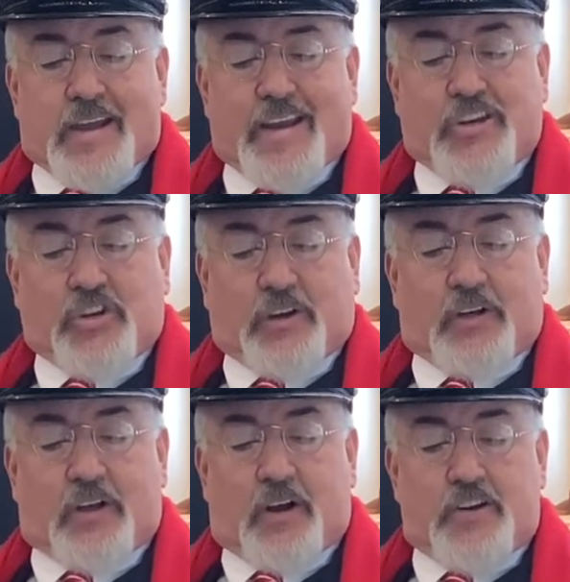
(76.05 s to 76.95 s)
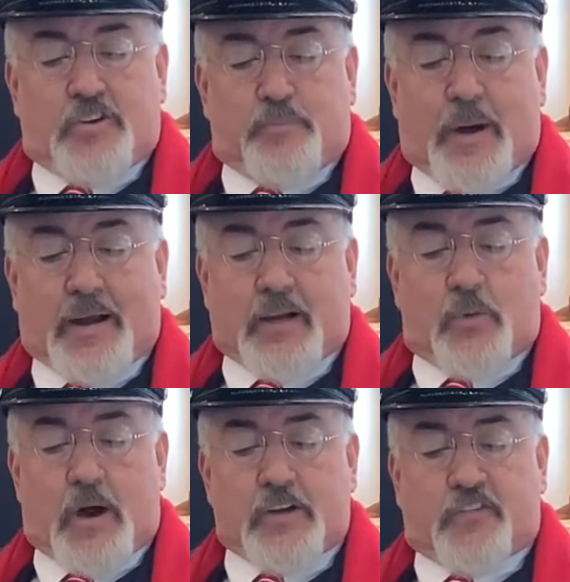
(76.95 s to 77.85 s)
He took a large pocket
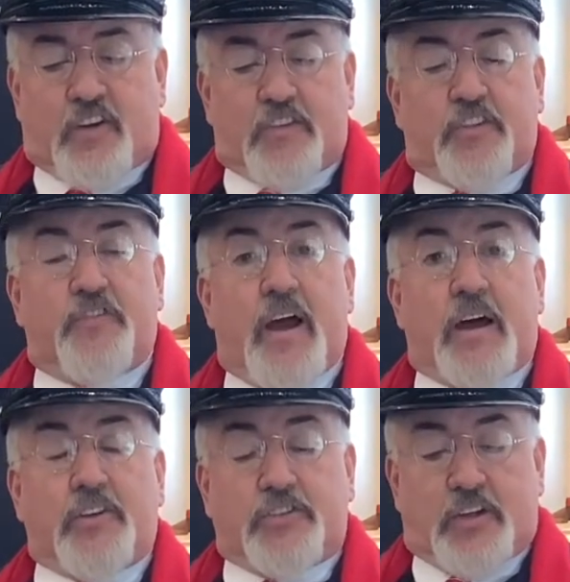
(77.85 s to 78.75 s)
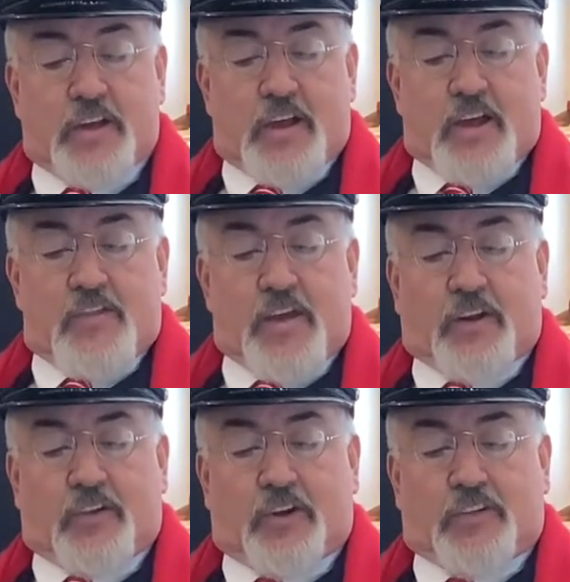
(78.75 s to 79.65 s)
watch from his vest,
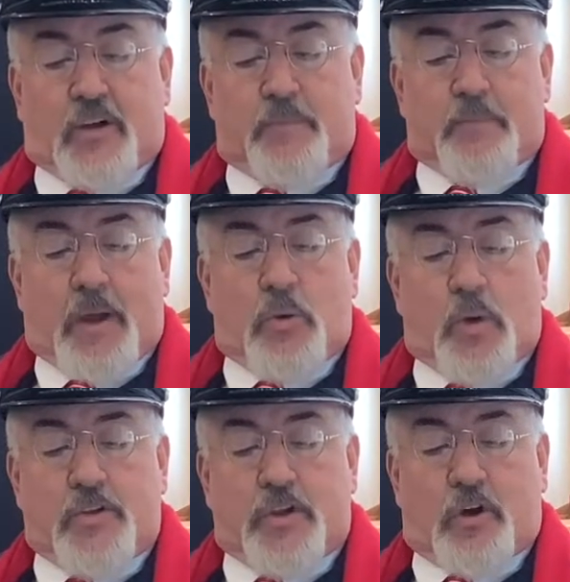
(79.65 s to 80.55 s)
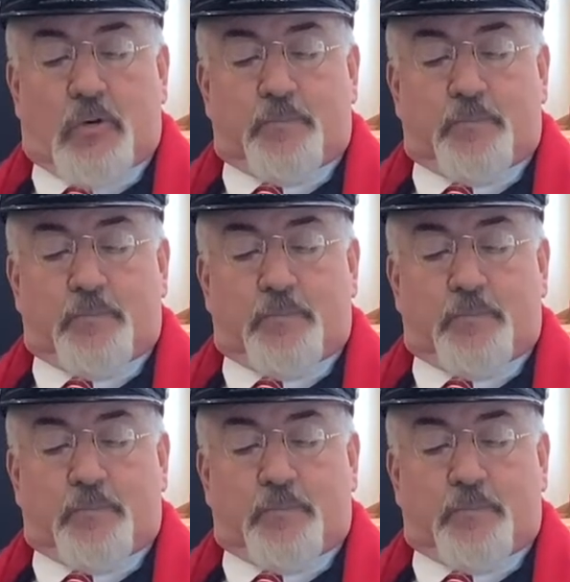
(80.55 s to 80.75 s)
then looked up at my window.